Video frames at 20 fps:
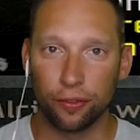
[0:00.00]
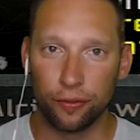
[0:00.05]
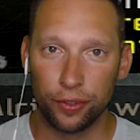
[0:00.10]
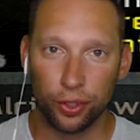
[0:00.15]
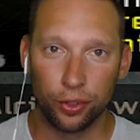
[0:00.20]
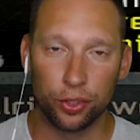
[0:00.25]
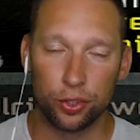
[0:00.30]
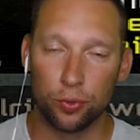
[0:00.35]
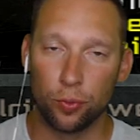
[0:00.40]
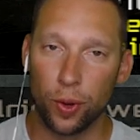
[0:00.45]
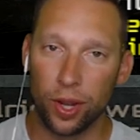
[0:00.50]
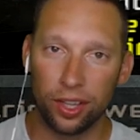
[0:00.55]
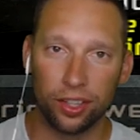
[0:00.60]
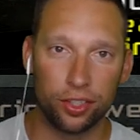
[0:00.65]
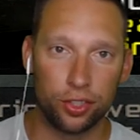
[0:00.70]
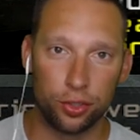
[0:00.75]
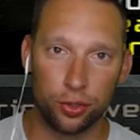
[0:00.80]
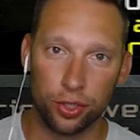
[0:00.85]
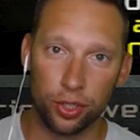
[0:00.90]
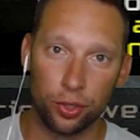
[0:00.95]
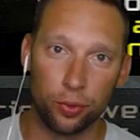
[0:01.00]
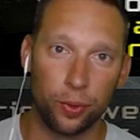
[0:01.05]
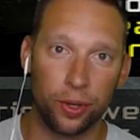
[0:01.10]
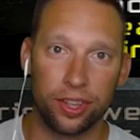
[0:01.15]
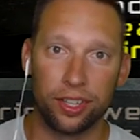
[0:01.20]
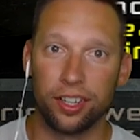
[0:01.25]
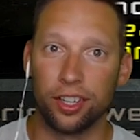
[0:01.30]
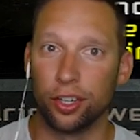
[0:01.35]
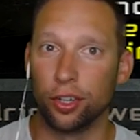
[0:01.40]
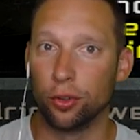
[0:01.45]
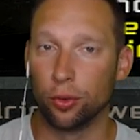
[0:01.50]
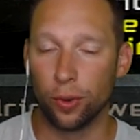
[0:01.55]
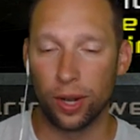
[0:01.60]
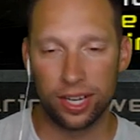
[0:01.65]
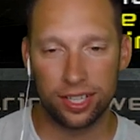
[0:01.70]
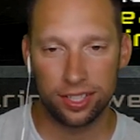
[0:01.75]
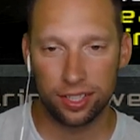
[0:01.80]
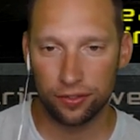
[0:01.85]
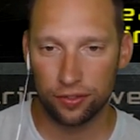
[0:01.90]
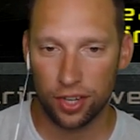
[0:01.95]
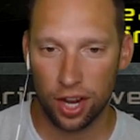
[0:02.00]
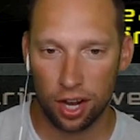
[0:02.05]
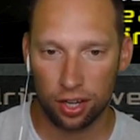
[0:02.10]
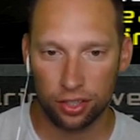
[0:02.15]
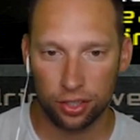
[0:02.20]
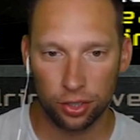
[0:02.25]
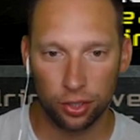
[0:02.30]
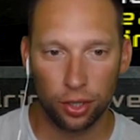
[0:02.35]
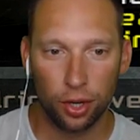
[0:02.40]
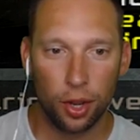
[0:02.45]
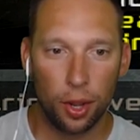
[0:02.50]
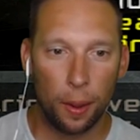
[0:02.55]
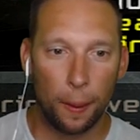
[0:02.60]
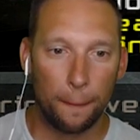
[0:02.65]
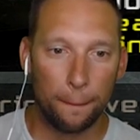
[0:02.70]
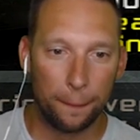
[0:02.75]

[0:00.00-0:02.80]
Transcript: the field as well as you could with an aggressive doctor,